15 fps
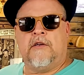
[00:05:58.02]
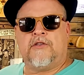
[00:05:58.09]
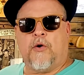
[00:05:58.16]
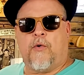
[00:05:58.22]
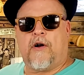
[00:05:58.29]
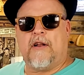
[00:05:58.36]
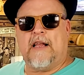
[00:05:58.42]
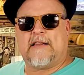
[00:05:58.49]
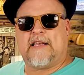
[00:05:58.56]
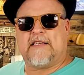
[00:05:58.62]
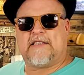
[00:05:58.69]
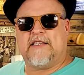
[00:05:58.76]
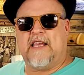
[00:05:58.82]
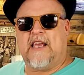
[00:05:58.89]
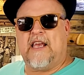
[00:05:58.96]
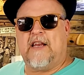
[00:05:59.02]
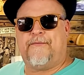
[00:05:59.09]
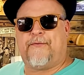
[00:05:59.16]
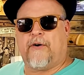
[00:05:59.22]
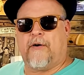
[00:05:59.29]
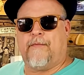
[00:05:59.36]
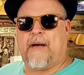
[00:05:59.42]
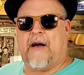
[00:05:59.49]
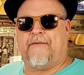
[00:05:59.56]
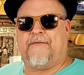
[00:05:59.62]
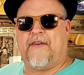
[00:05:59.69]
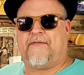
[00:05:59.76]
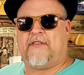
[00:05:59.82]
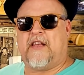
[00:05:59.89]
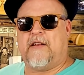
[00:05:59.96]
So we're going to let this knead for about
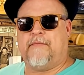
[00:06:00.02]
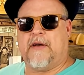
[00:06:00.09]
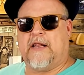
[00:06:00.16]
15